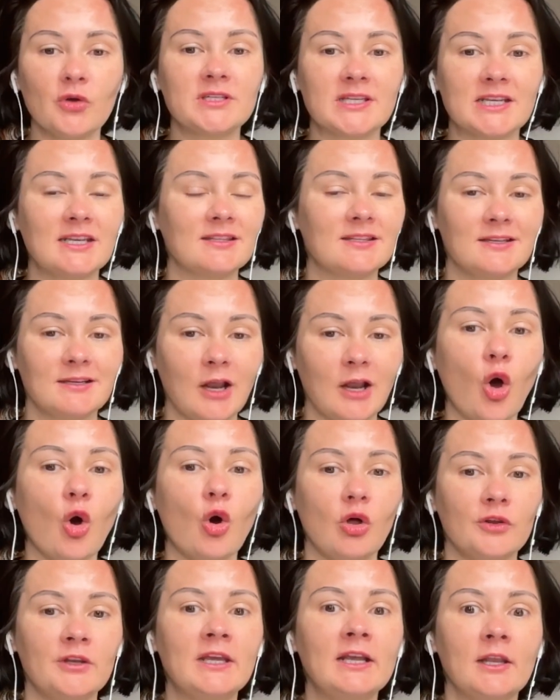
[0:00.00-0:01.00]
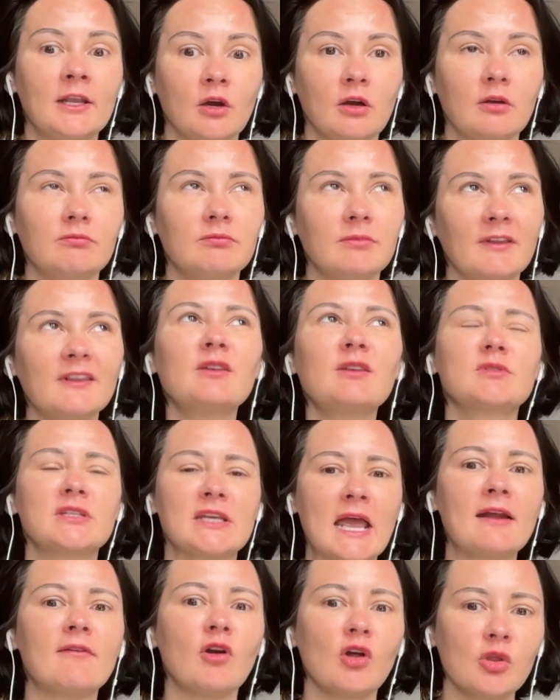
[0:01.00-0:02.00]
teeth, or nearly. I think it was
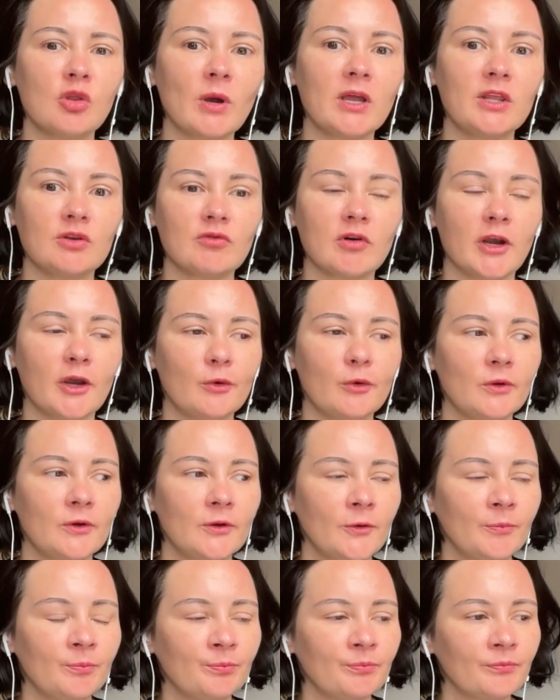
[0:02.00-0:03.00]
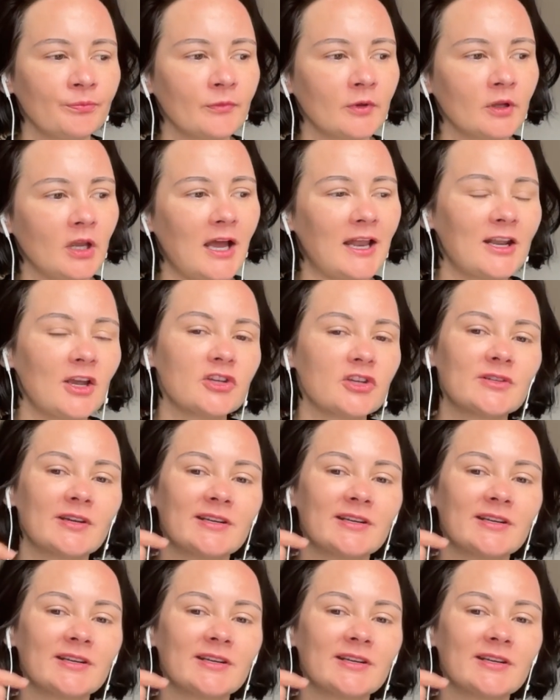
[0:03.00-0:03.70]
all the way through. And I also